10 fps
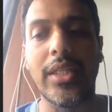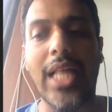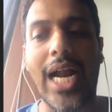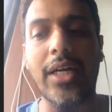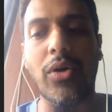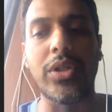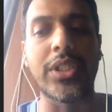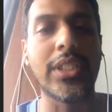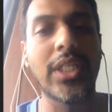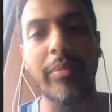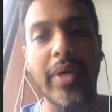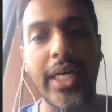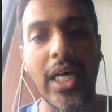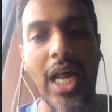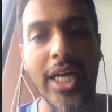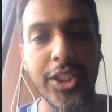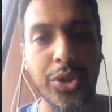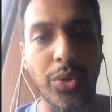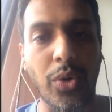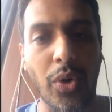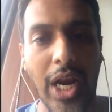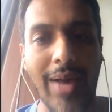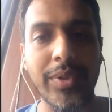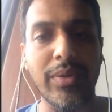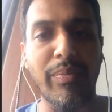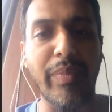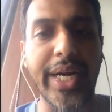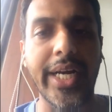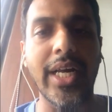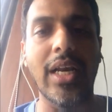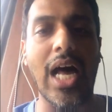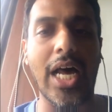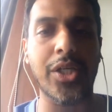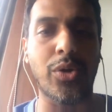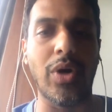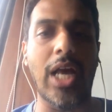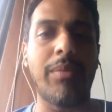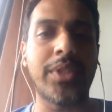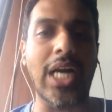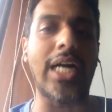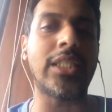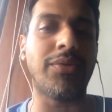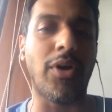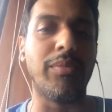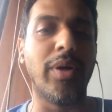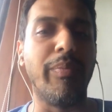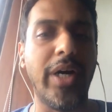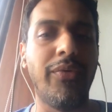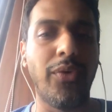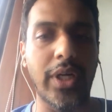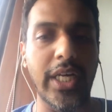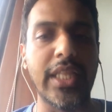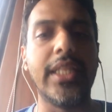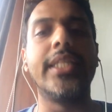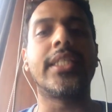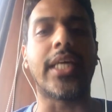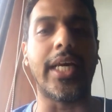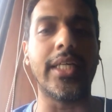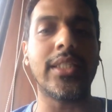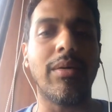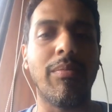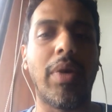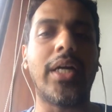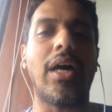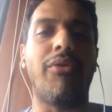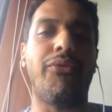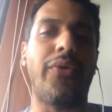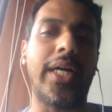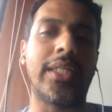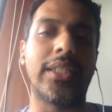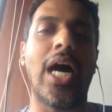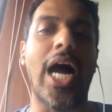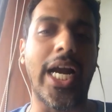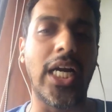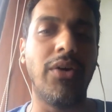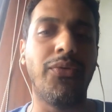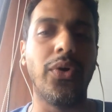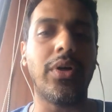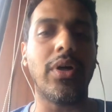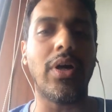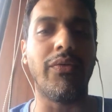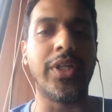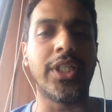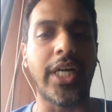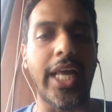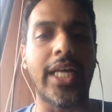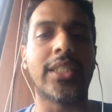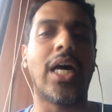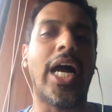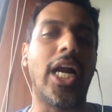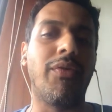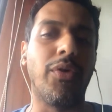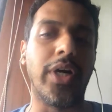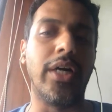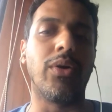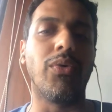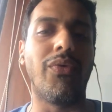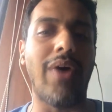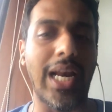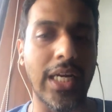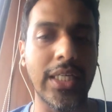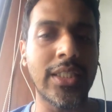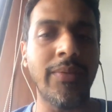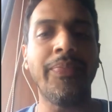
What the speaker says: That causes the medial arch to collapse. Medial arch collapse starts from the midfoot in this case, but affects the hind foot, which takes the hind foot into valgus,